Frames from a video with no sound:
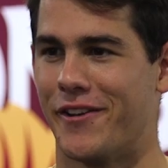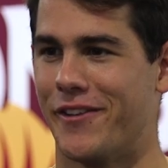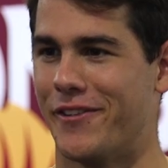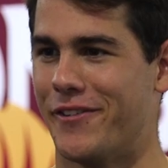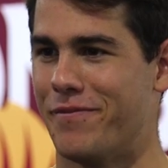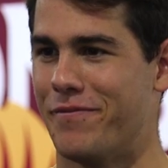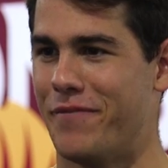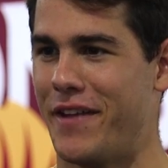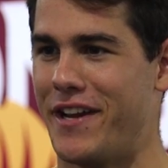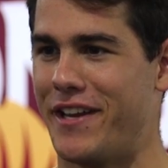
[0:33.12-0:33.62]

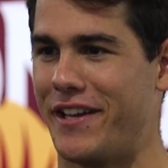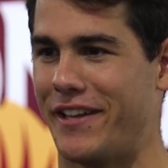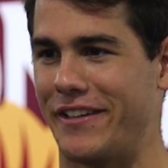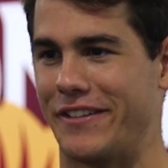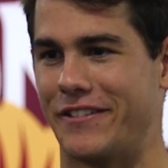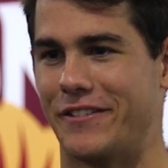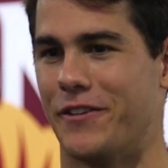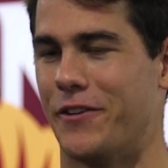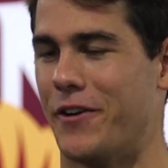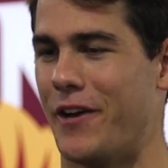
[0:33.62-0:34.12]
got meeting
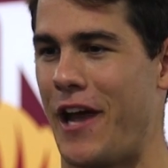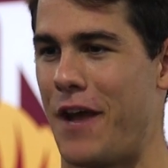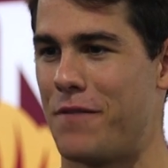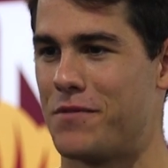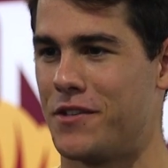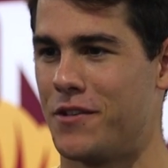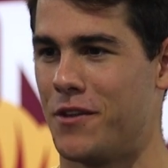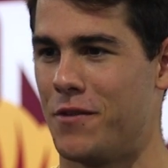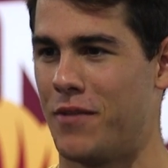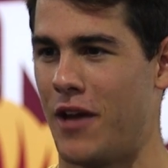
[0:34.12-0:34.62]

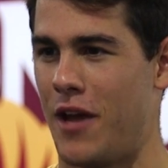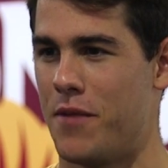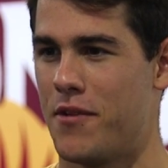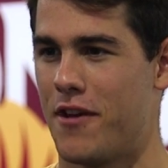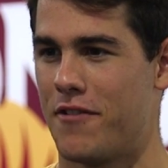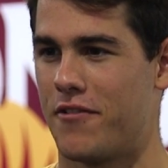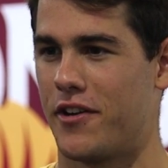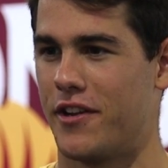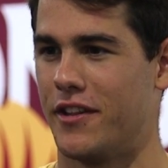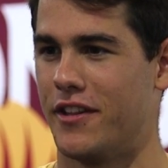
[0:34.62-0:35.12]
heaps of new
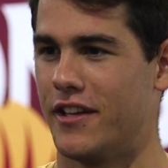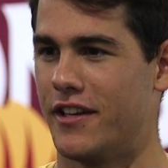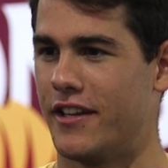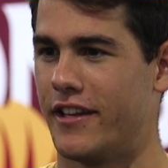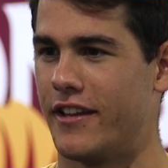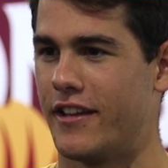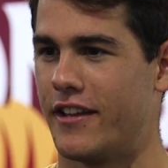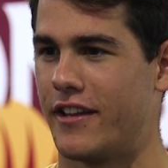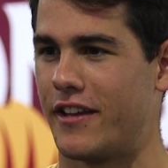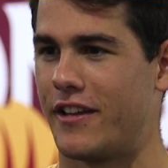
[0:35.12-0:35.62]
people, everyone in
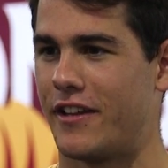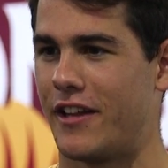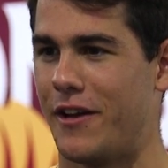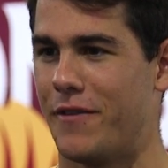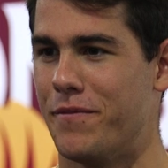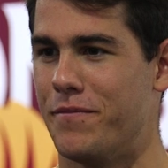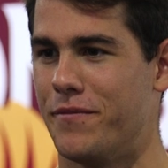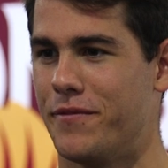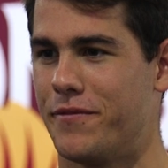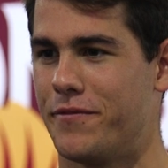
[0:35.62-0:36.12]
the
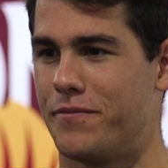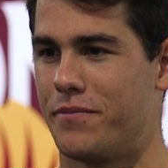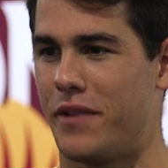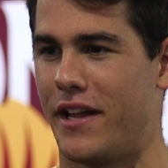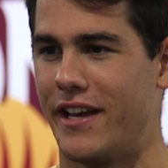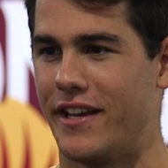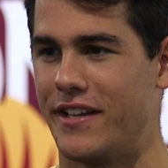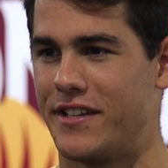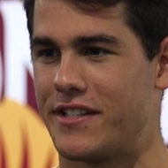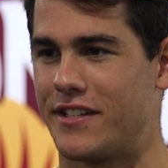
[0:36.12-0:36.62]
club,
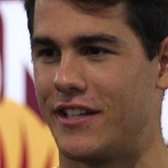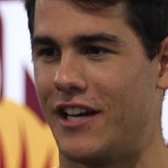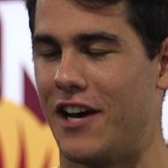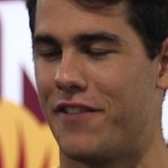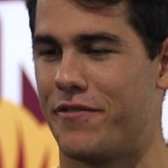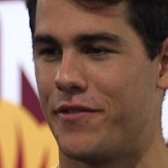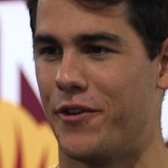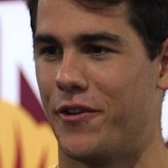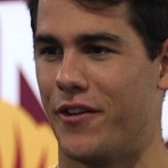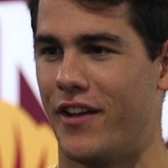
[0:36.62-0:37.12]
players,
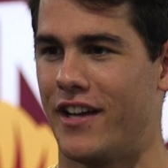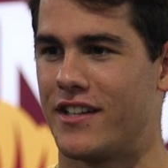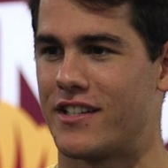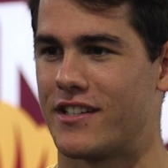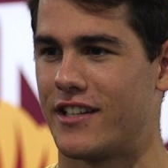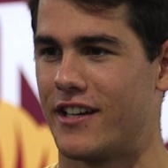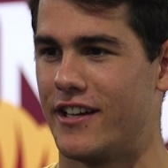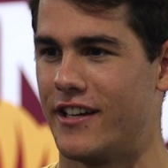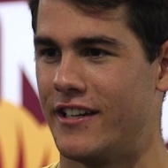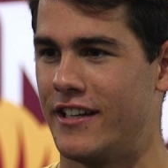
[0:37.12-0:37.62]
staff and all that.
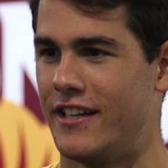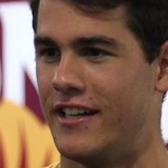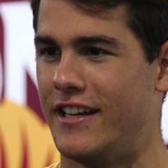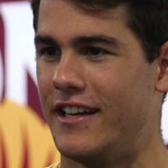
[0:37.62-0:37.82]
So